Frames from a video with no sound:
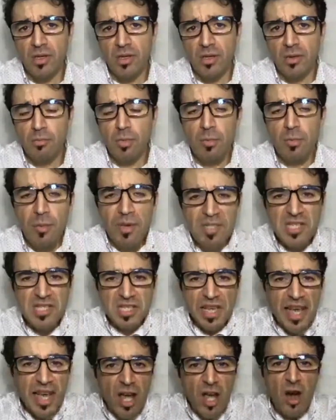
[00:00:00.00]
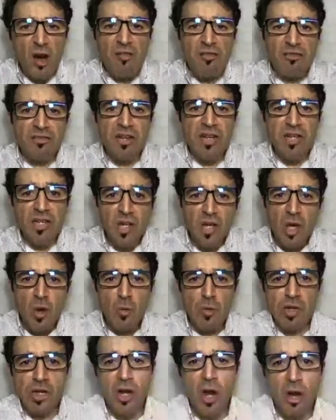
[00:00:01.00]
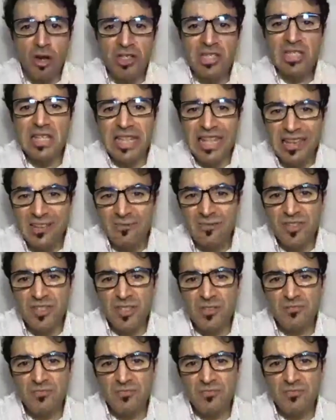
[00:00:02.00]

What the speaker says: But patients can cover it with long sleeves.